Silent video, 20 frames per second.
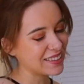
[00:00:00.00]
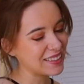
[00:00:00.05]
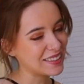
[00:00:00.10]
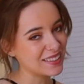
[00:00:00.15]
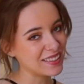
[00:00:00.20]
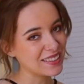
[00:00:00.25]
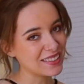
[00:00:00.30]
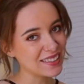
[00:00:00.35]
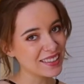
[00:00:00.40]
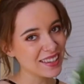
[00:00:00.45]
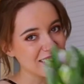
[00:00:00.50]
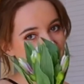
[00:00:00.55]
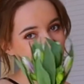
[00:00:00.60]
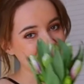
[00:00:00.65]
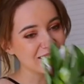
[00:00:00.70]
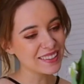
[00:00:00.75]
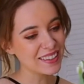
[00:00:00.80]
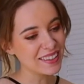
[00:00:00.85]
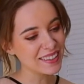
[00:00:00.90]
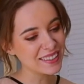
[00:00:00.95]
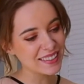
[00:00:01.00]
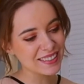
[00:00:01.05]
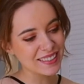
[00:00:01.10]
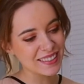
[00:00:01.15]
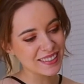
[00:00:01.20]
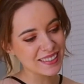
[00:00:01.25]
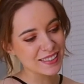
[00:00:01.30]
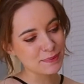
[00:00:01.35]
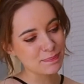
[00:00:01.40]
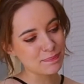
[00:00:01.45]
your girl likes a
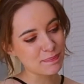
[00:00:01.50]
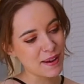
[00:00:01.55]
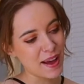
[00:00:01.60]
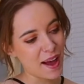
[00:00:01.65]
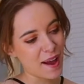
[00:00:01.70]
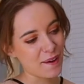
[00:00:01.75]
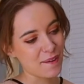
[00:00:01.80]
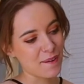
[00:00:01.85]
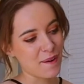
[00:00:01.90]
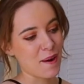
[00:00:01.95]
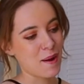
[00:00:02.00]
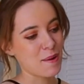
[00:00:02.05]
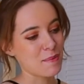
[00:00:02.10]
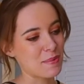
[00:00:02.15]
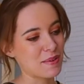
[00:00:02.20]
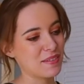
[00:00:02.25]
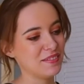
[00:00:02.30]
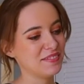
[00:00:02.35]
good back rub.